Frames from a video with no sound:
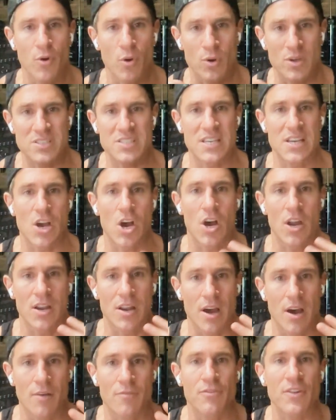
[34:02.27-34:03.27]
focusing on
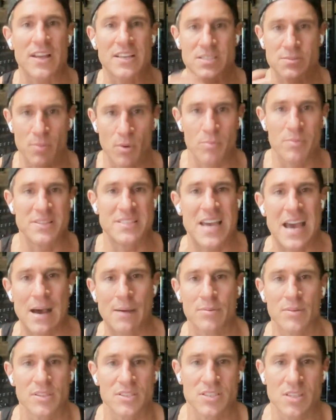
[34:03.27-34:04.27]
a flexible
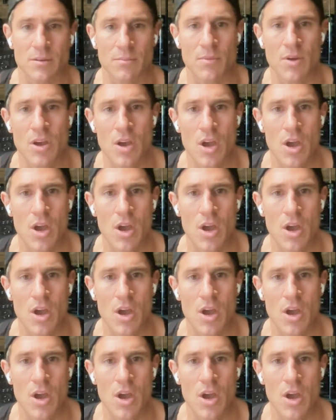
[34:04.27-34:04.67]
metabolism,